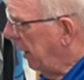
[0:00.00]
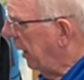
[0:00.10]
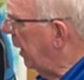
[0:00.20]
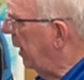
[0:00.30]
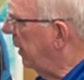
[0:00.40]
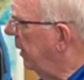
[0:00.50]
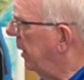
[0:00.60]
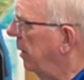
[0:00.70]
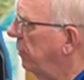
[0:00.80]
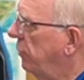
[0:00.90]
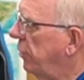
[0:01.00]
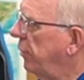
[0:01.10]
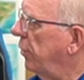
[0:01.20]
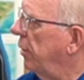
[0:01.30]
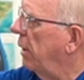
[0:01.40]
And
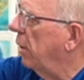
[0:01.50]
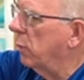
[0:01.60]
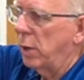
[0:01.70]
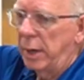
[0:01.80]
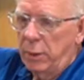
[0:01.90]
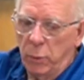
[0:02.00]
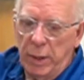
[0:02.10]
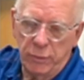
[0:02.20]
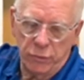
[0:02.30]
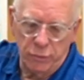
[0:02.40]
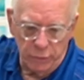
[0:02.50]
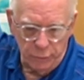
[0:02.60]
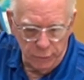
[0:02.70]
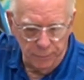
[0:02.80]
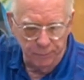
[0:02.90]
such a great
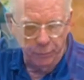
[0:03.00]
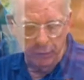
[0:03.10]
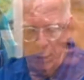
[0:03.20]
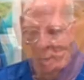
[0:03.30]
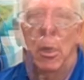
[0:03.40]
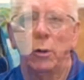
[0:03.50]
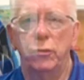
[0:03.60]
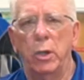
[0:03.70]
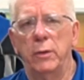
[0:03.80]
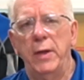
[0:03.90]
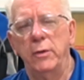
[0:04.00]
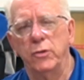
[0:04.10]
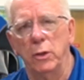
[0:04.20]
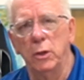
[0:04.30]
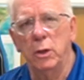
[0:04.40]
wetsuit. So
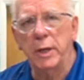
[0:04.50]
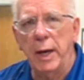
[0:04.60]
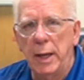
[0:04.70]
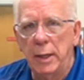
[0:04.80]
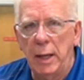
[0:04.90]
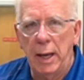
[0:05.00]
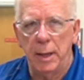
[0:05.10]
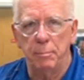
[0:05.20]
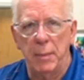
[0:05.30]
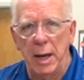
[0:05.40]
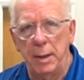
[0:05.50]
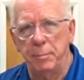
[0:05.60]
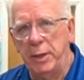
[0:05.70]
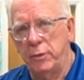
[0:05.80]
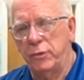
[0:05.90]
that's a look at my
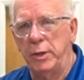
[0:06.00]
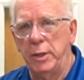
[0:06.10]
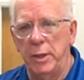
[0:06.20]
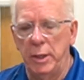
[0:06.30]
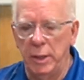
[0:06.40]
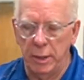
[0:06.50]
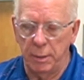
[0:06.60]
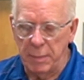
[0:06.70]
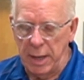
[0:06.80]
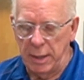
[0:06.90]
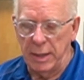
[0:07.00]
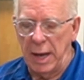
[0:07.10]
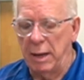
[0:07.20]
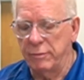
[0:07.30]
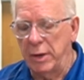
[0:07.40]
BCD and my
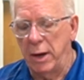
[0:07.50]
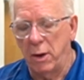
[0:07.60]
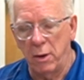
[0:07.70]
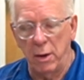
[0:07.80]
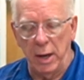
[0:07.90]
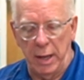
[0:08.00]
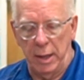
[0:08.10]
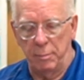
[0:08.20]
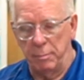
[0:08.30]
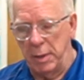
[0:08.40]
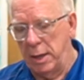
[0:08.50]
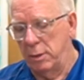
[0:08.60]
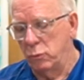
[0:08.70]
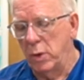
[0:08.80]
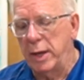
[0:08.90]
dive gear and
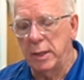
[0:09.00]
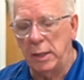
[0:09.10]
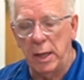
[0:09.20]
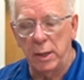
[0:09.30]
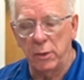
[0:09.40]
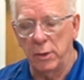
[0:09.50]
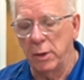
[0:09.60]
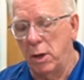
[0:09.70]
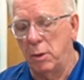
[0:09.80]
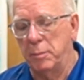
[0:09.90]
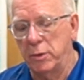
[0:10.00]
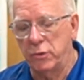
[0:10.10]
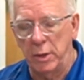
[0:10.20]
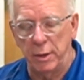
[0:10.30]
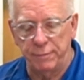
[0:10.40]
my regulator and all my
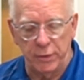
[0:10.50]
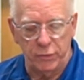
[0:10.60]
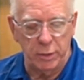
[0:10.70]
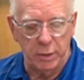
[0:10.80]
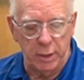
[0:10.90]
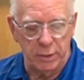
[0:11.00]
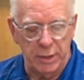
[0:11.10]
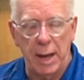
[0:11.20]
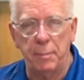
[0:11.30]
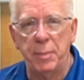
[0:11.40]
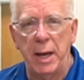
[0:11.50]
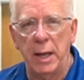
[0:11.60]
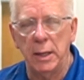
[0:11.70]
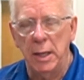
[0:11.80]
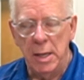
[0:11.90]
stuff that's in the dive
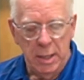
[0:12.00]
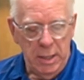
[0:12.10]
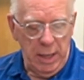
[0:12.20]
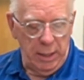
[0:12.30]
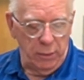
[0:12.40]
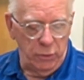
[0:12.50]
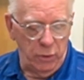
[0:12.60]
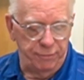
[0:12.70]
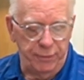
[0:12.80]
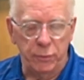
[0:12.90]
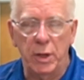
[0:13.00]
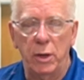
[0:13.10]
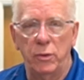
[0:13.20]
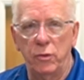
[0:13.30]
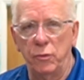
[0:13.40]
bag. I don't know if you
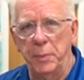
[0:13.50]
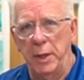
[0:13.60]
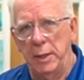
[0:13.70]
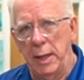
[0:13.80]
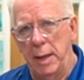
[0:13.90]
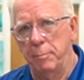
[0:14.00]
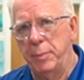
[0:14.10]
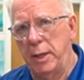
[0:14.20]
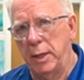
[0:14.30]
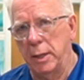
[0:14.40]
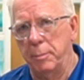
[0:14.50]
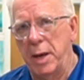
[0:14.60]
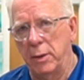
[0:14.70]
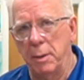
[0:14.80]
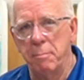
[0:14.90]
noticed, but I'm big
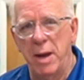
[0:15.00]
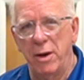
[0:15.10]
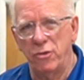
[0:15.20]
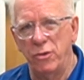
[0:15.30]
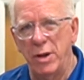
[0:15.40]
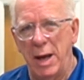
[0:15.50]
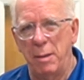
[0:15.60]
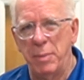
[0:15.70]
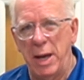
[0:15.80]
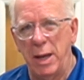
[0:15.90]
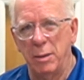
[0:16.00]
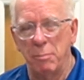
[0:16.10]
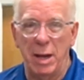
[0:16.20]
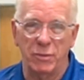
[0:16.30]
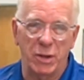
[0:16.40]
about a mesh dive
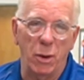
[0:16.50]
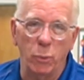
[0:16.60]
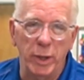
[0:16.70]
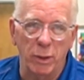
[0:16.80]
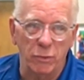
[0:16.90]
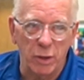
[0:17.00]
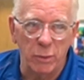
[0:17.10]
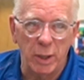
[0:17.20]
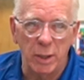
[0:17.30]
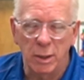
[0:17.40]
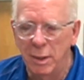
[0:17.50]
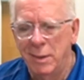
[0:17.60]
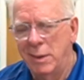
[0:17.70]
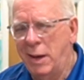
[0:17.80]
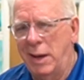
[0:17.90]
bag. Mine's got wheels on it.
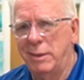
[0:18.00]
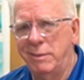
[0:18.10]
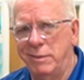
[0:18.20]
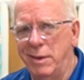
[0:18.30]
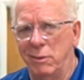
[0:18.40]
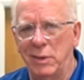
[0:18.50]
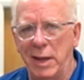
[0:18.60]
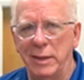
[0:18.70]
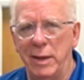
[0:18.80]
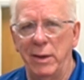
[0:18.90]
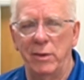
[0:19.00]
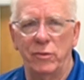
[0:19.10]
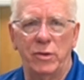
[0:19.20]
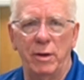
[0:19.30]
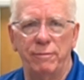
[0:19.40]
I don't like
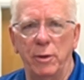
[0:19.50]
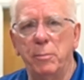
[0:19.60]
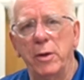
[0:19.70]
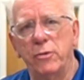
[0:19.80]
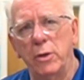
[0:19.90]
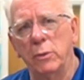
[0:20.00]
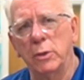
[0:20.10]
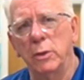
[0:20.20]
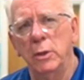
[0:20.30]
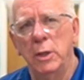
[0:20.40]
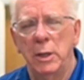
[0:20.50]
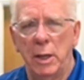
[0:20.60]
carrying stuff on my shoulder.